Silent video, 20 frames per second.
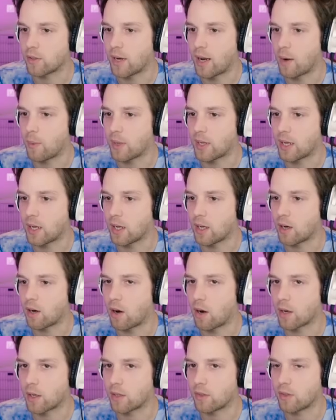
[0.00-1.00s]
so now we can get a
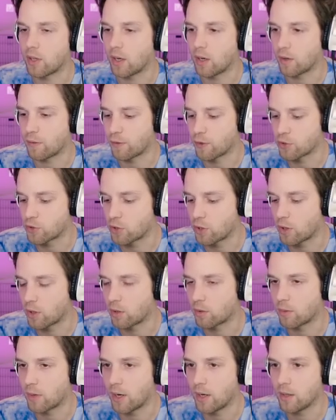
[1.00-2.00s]
heart container for sure,
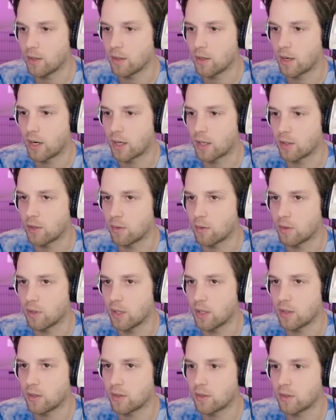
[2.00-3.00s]
right? I can do
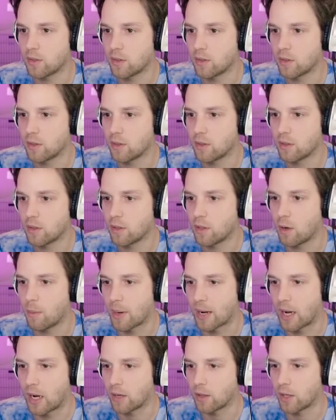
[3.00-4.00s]
this. Oh
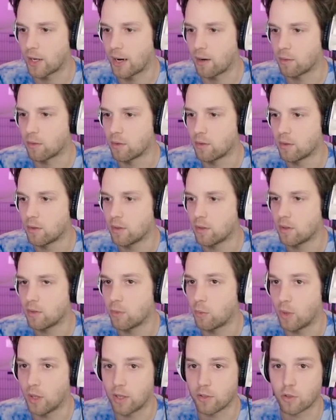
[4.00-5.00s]
my god, look out!
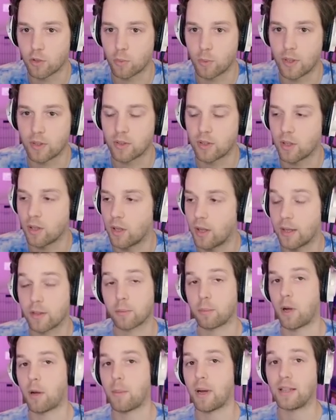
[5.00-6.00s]
Well, I just wasted the
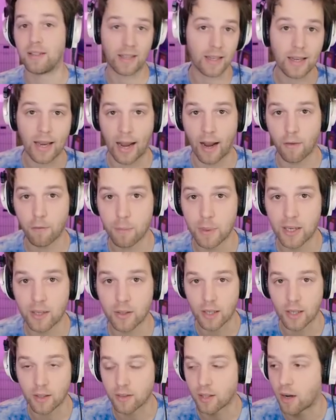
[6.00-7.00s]
last bomb I did have,
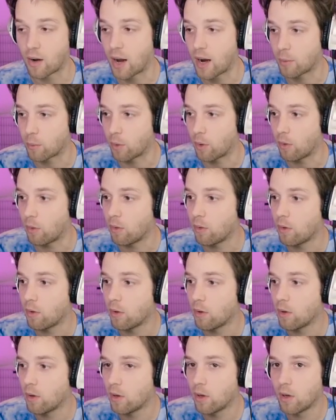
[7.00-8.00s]
that's how I roll.
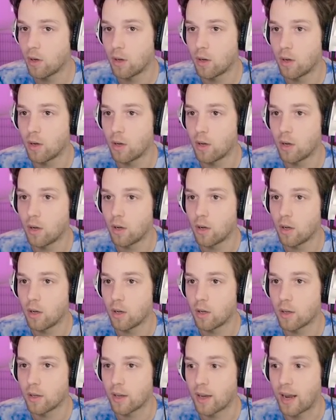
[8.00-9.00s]

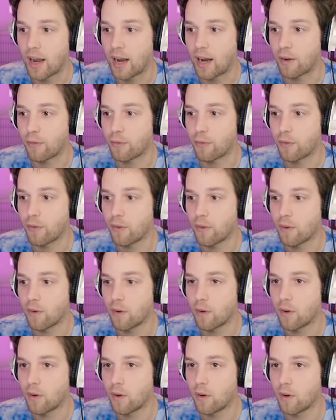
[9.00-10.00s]
Half.
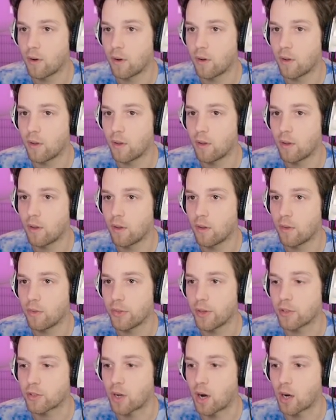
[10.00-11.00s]

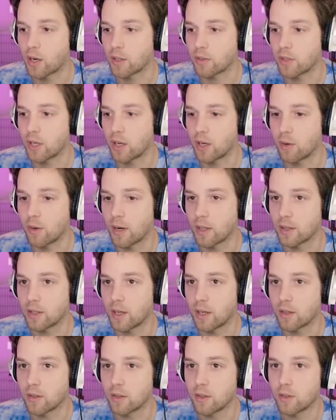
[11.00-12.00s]
There's a heart container right
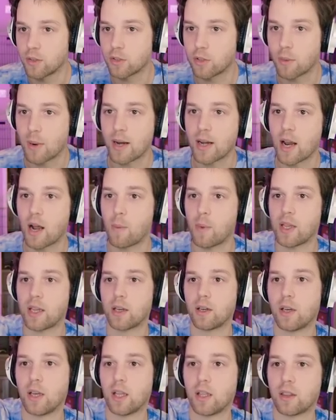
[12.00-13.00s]
there. So right now we
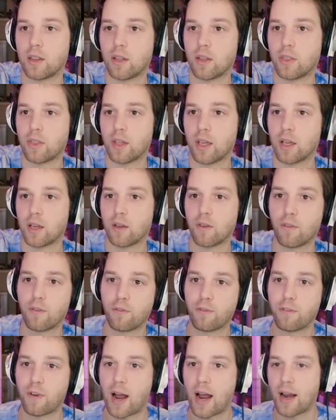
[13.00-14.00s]
can hit the thing
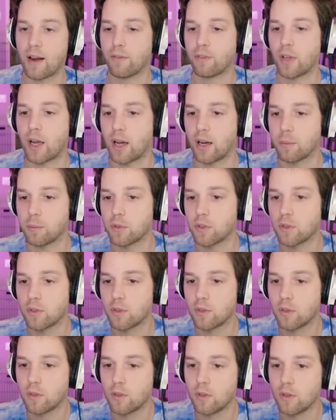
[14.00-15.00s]
five times.
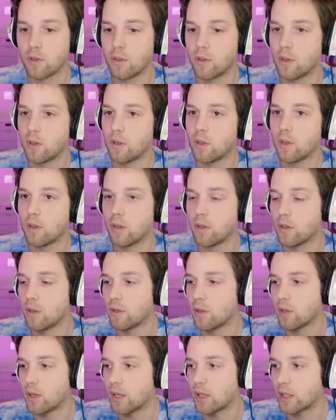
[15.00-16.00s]

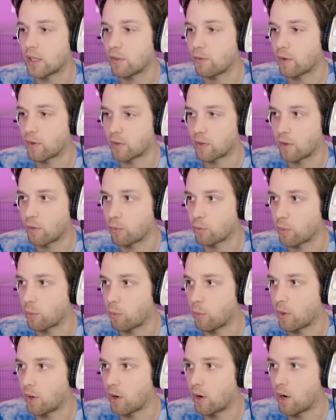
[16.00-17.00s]
And leave ourselves
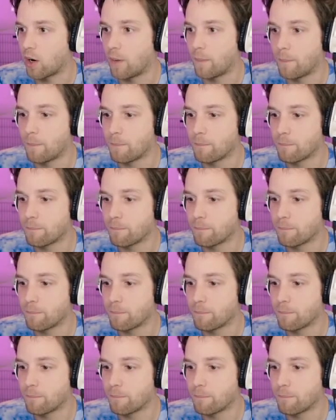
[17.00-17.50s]
with one heart.